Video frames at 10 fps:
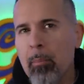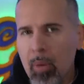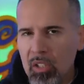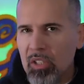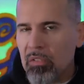
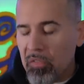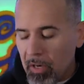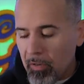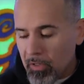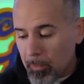musk
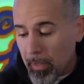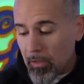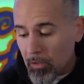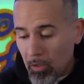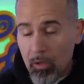fragrance
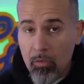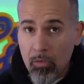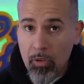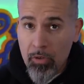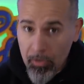based on
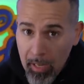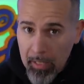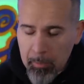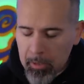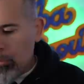the name,